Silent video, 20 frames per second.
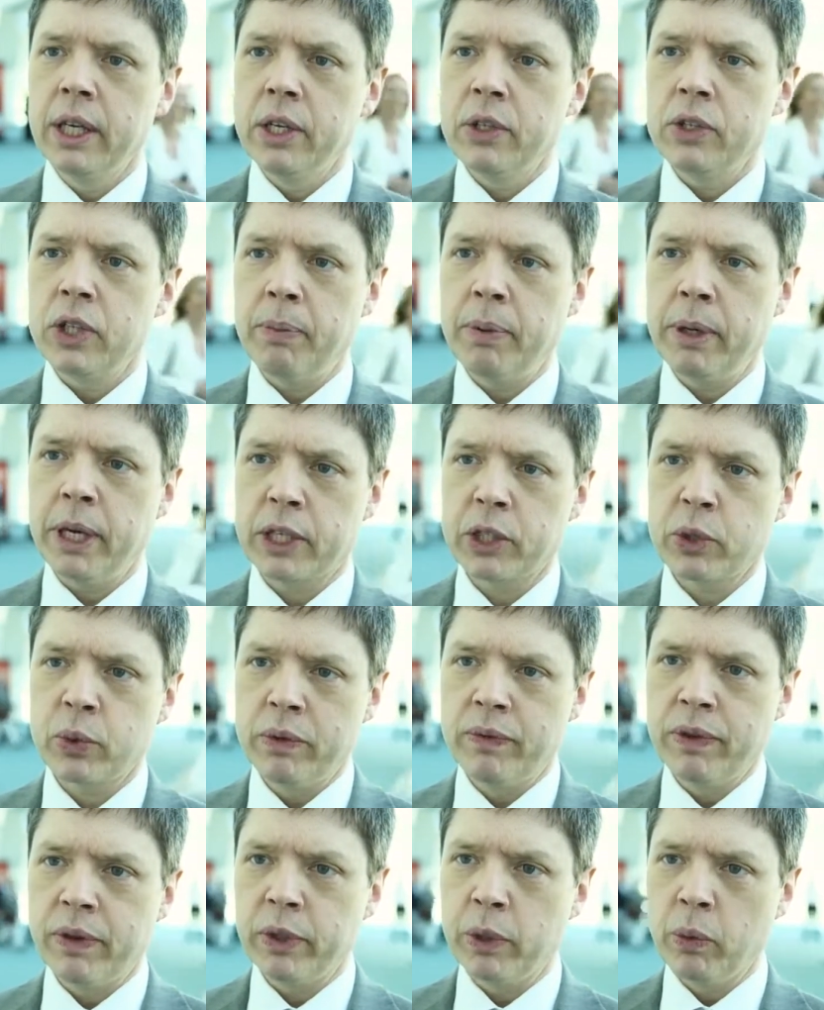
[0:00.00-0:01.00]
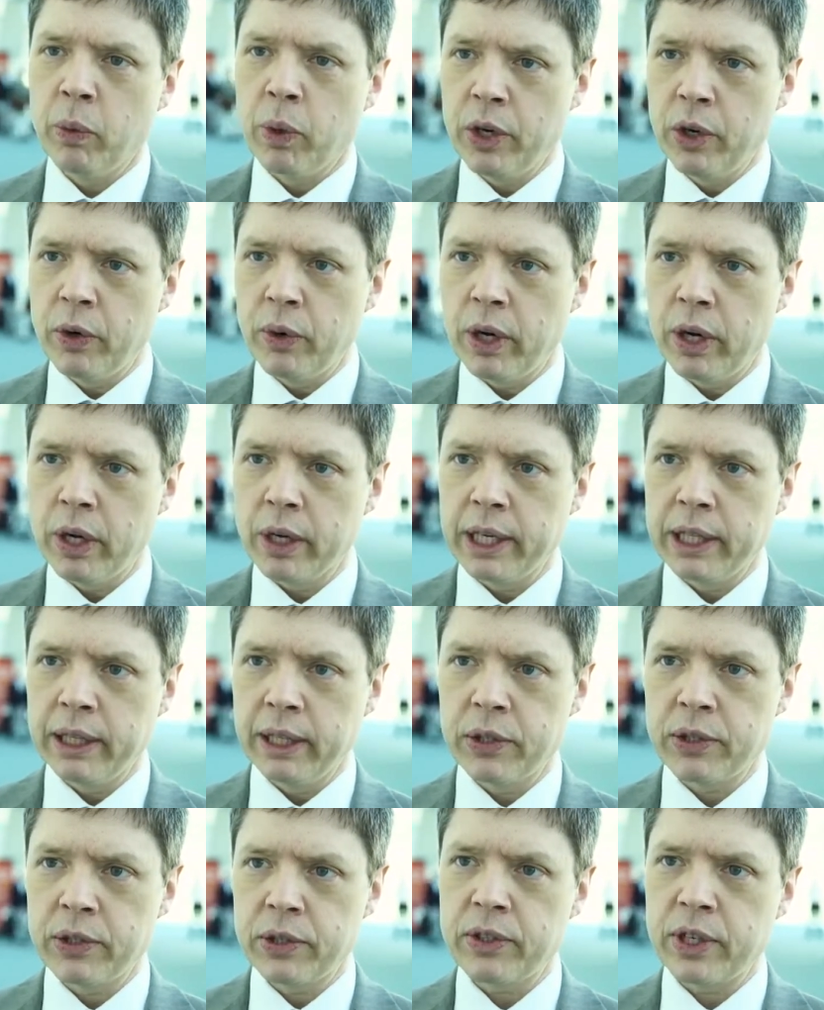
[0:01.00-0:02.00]
CPX 351 drug
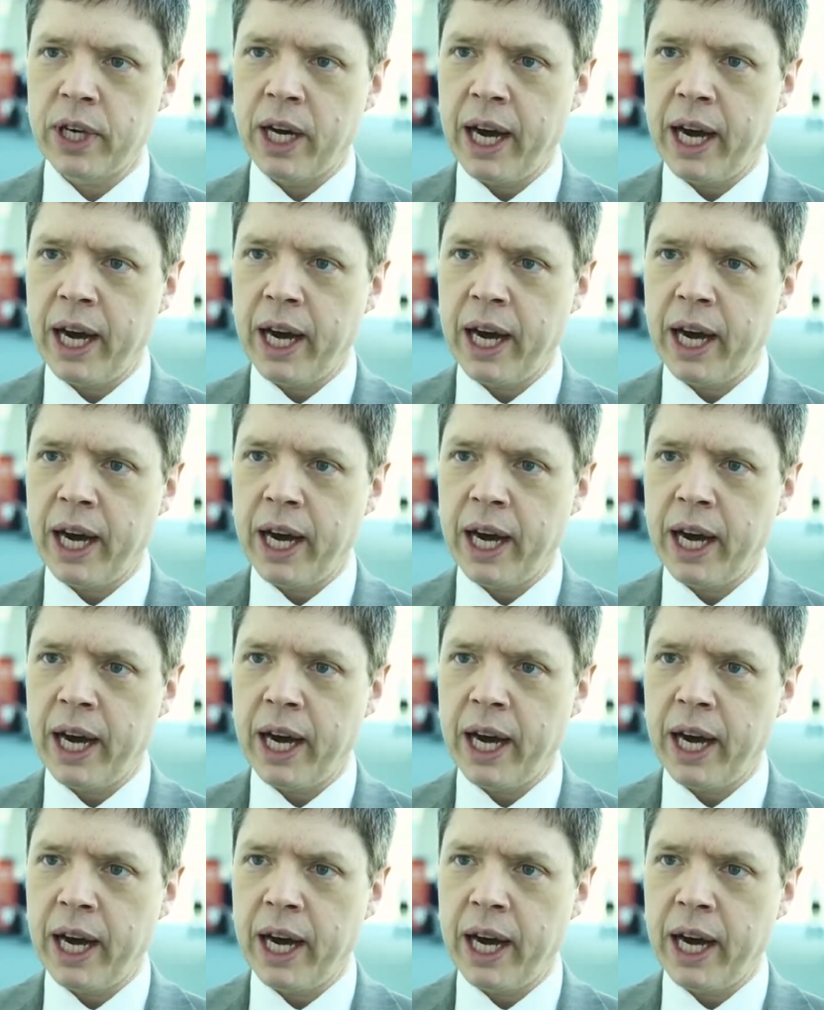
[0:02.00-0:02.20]
elicits a